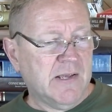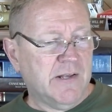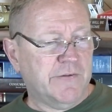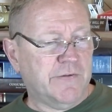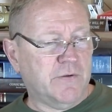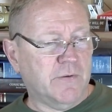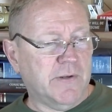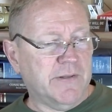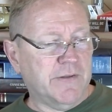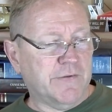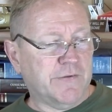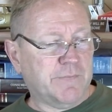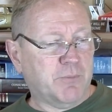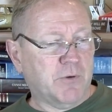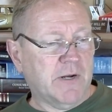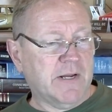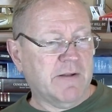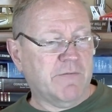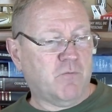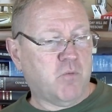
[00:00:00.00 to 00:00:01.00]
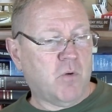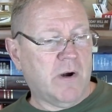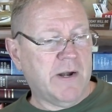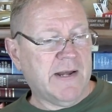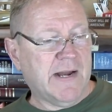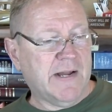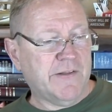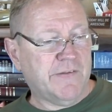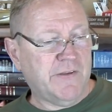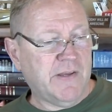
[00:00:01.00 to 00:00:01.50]
So in the spring of
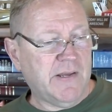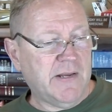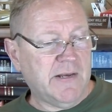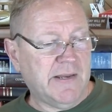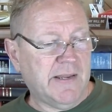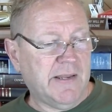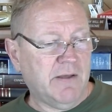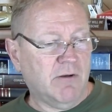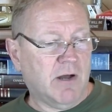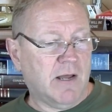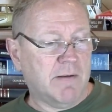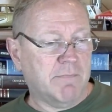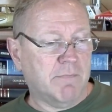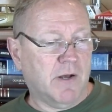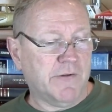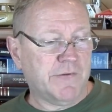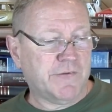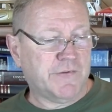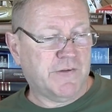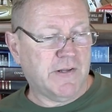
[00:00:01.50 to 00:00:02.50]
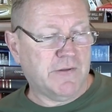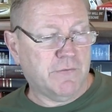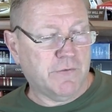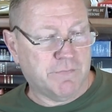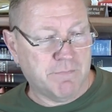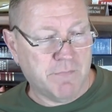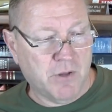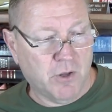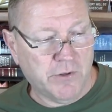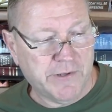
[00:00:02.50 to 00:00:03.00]
2019, Elon Musk said to
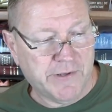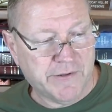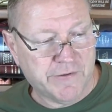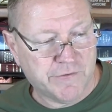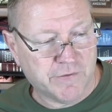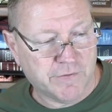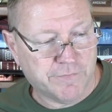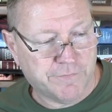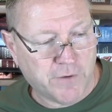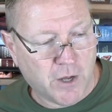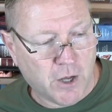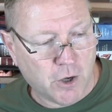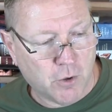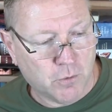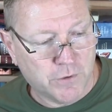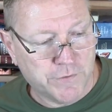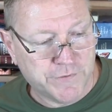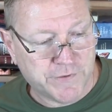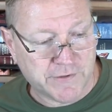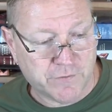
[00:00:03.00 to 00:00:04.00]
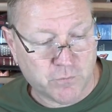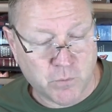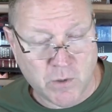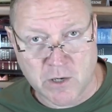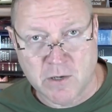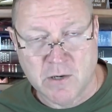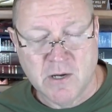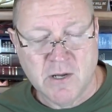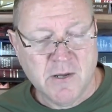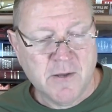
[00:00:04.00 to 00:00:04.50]
his millions of followers on
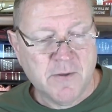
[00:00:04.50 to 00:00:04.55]
Twitter,